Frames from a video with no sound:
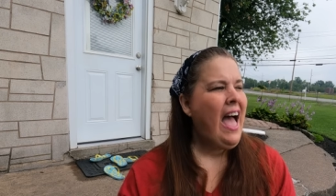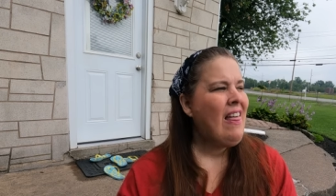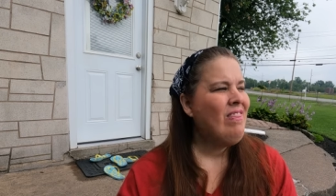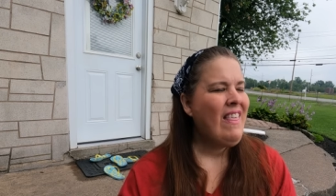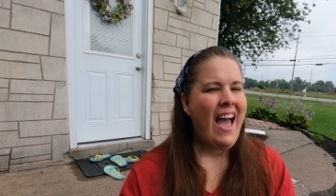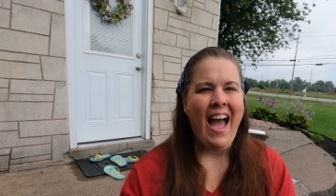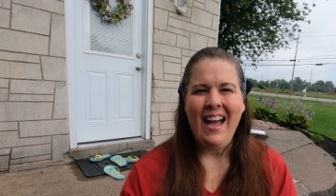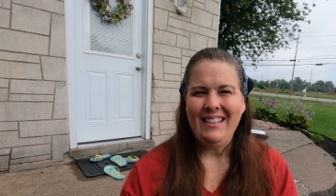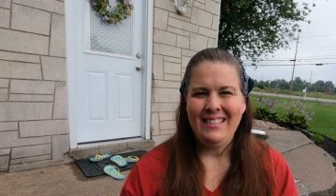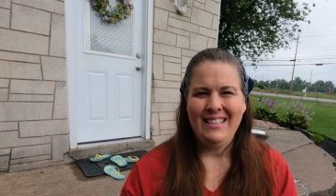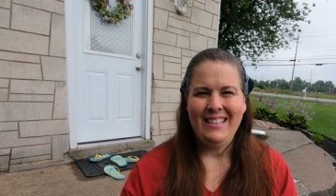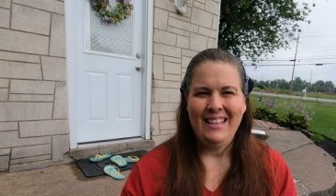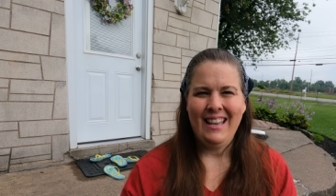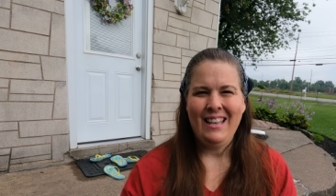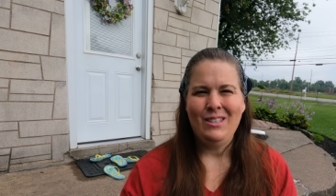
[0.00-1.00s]
And
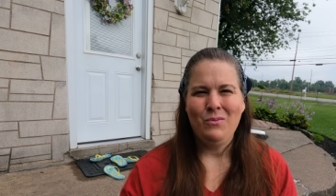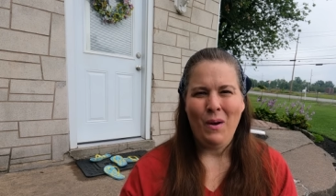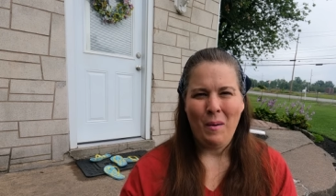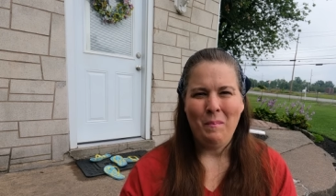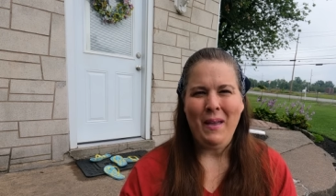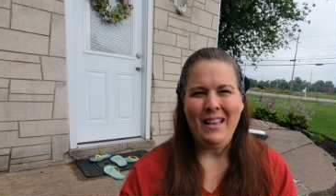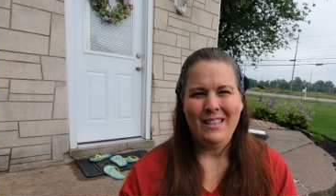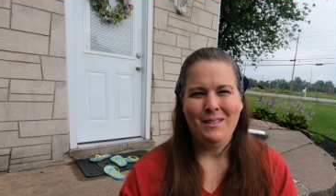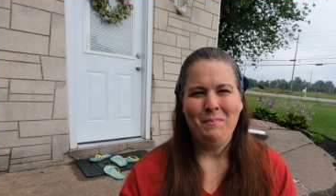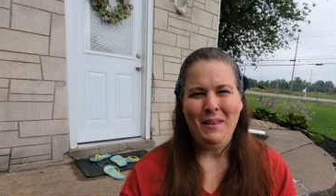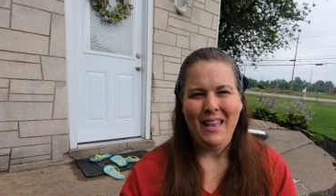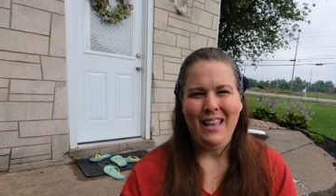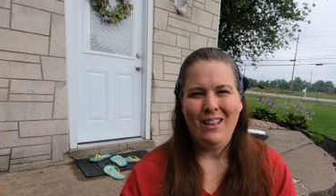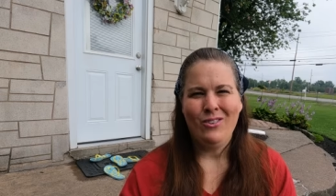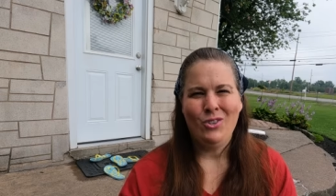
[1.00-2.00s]
that is what makes
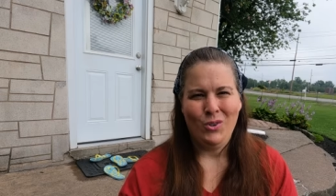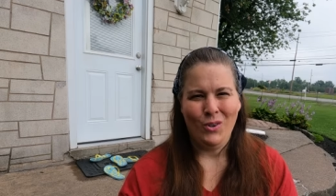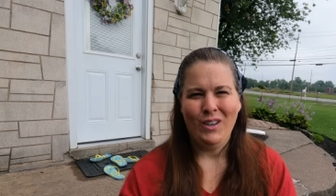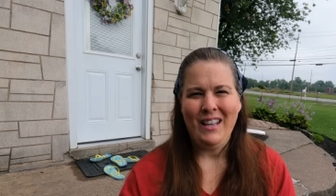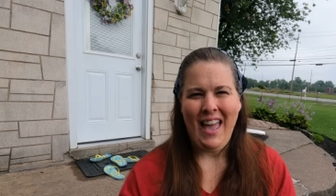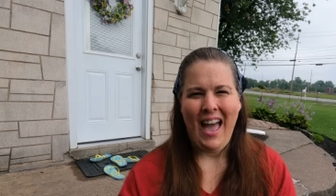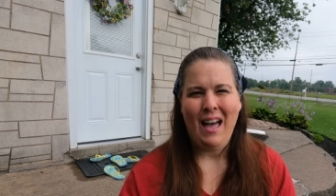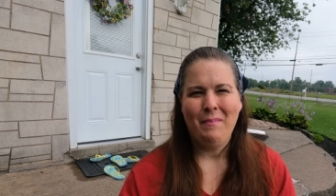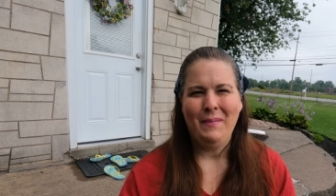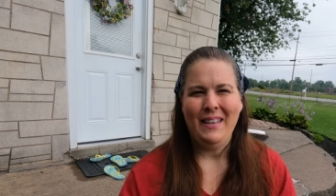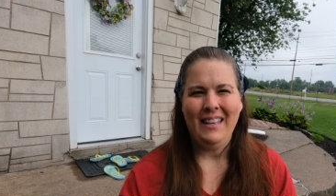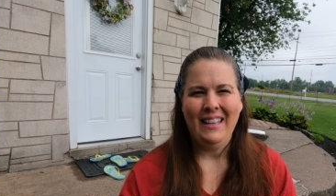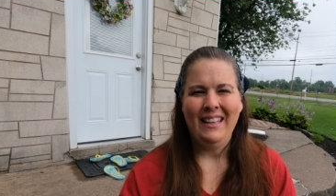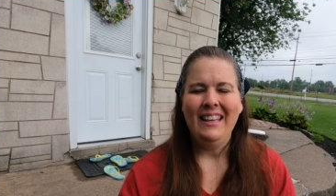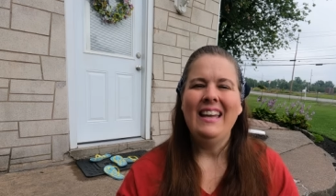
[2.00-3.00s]
me truly
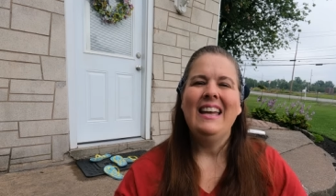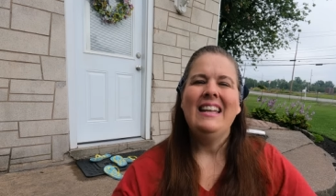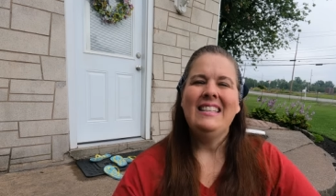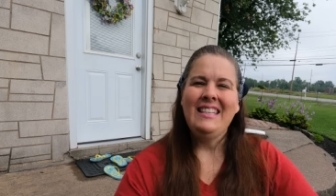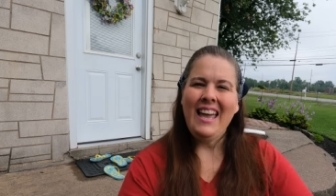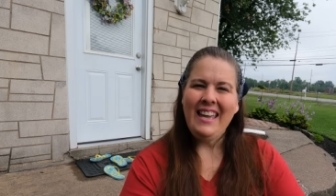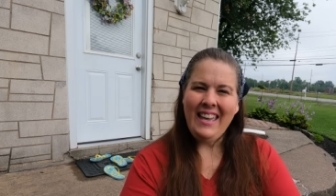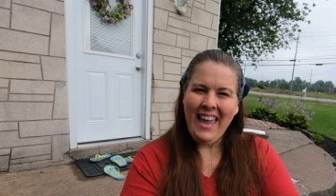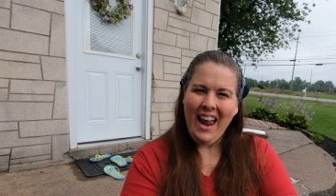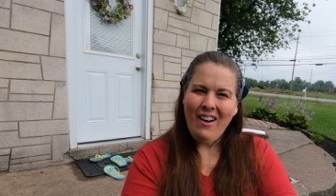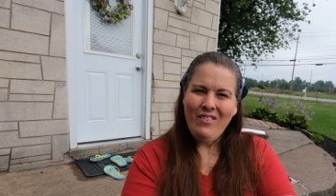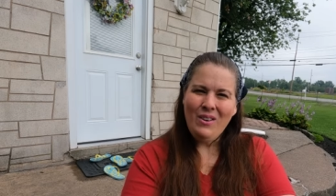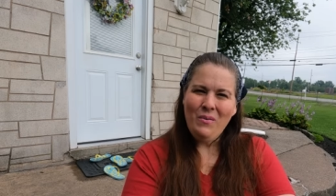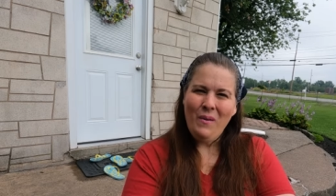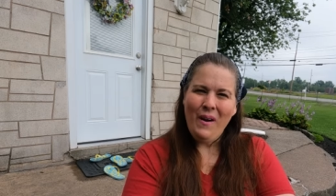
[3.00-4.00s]
happy. Take
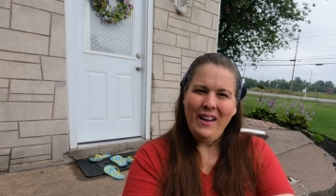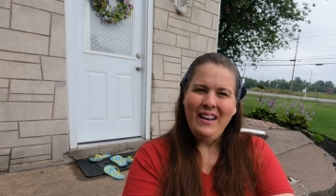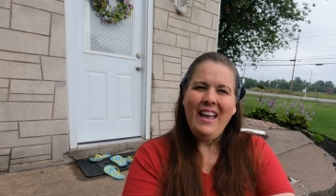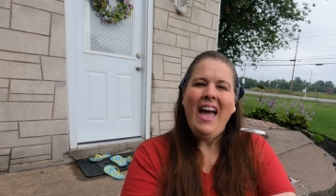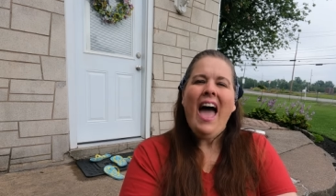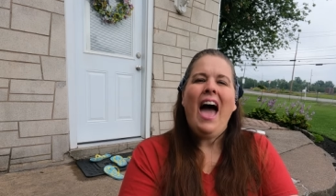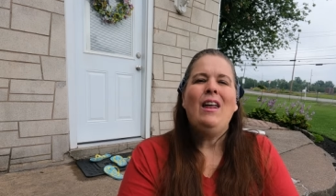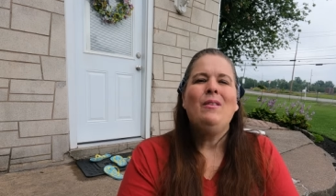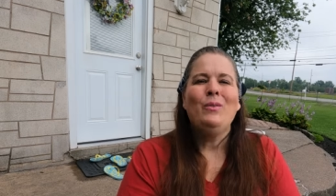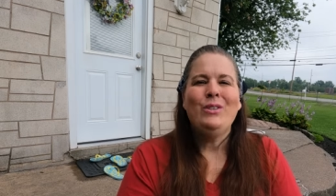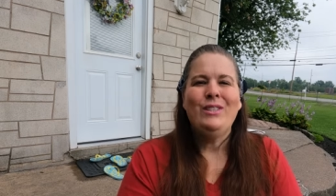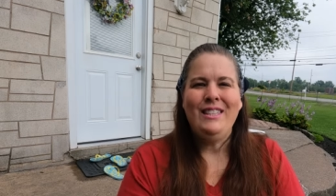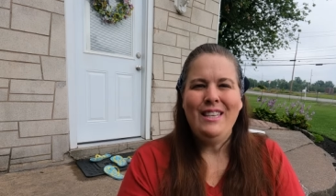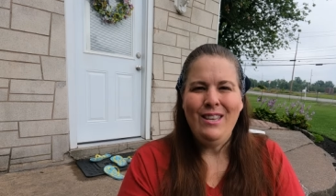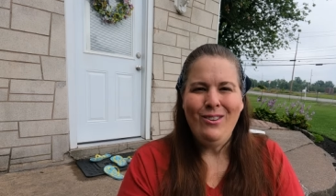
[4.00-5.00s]
care, everyone, and
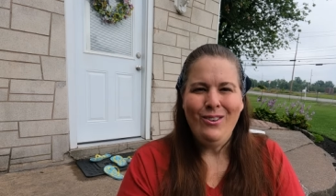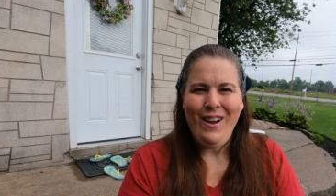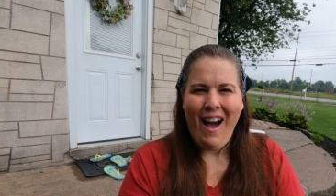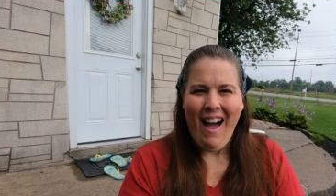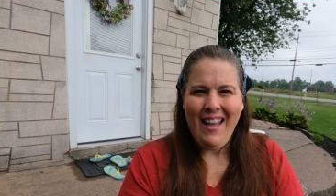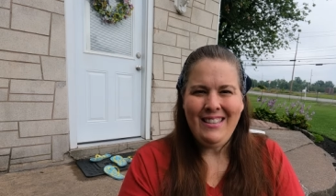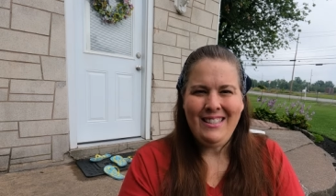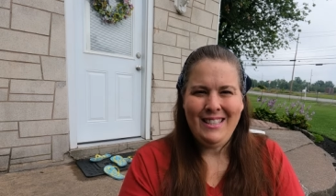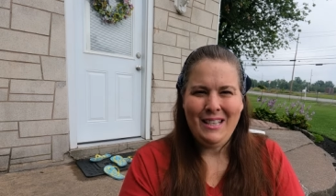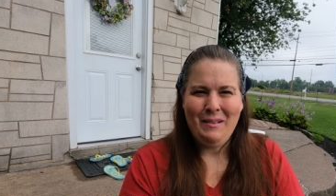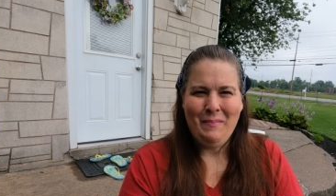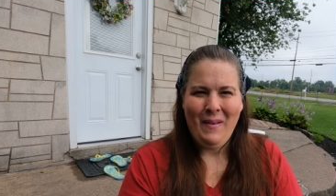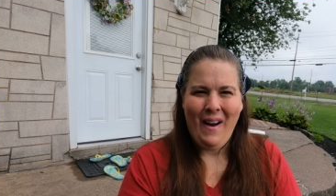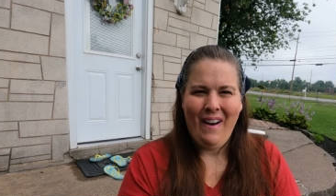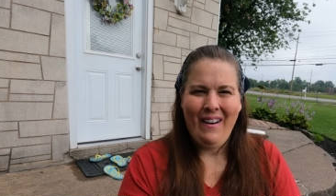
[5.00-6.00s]
we'll see you guys
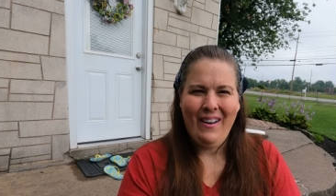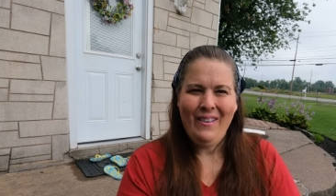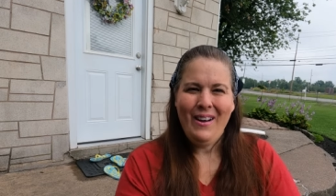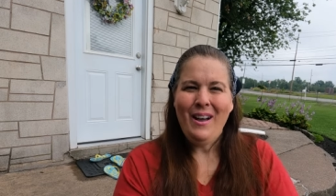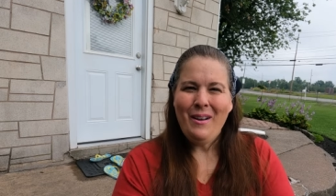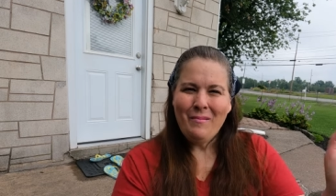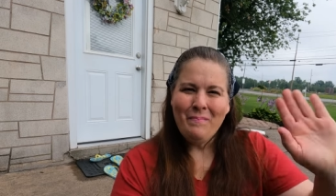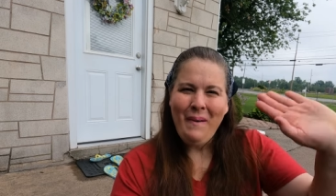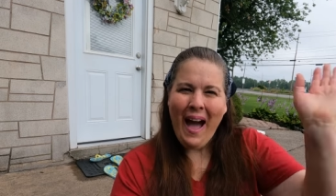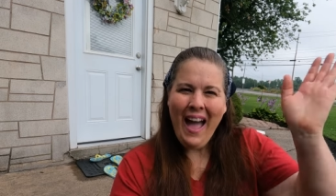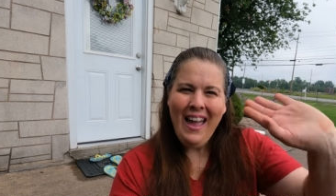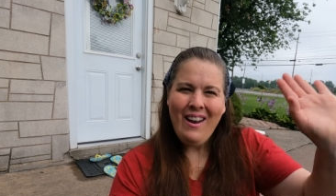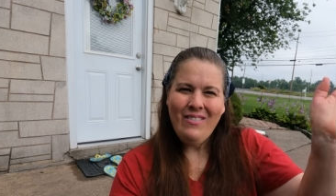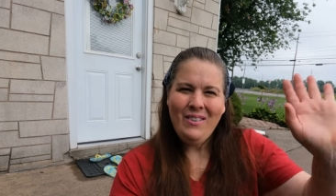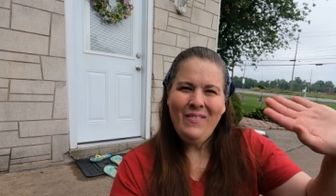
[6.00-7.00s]
tomorrow.
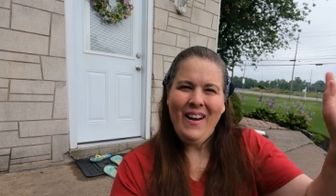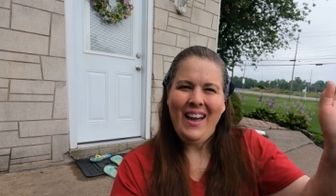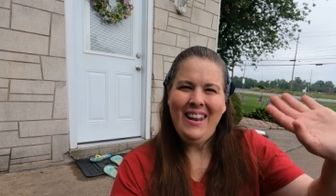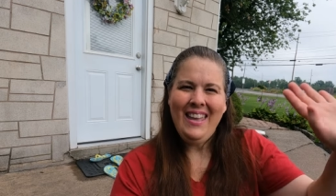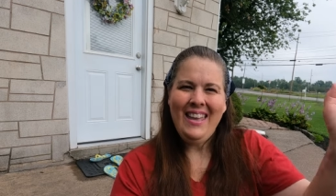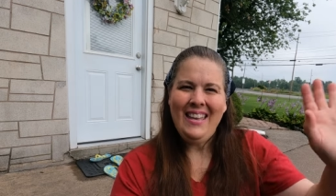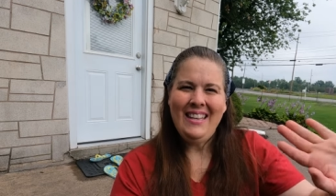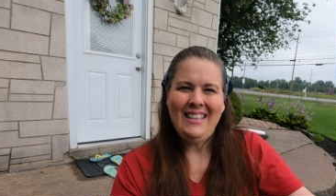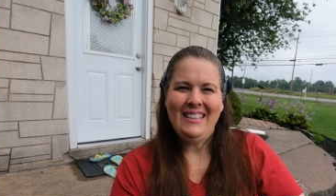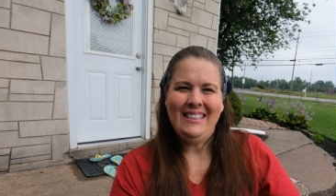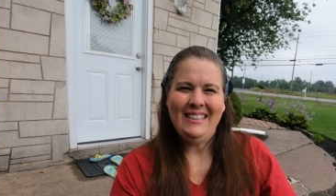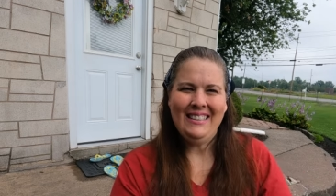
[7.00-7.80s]
Bye, everybody.